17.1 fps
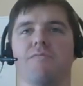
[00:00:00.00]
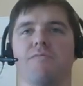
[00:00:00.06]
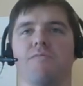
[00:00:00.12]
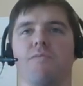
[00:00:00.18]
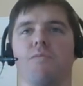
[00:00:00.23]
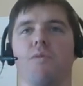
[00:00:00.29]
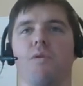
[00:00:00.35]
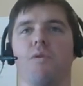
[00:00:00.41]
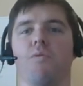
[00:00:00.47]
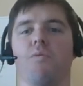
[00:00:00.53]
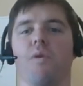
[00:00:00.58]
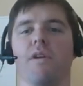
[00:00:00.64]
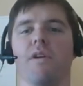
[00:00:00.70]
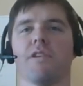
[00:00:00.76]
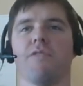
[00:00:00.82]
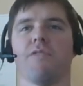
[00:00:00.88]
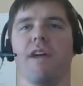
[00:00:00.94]
one
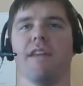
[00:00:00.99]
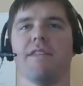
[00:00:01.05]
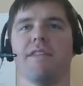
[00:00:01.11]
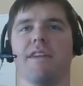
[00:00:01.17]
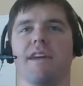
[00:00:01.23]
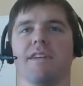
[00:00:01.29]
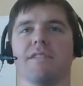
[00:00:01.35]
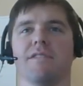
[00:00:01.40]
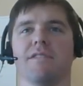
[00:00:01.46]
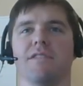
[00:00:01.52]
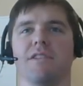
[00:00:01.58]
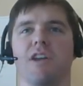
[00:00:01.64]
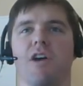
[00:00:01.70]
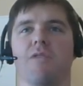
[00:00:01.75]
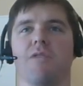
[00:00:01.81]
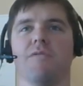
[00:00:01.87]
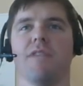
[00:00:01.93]
of the great things, you
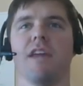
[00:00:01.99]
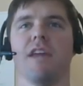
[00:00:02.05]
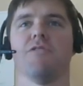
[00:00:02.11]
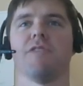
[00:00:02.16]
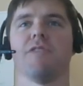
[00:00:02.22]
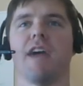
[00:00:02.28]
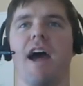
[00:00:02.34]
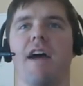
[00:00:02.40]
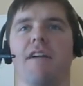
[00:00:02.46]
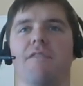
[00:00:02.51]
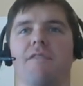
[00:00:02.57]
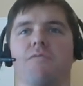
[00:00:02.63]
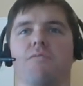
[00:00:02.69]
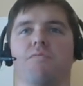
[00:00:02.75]
know, that you can kind of,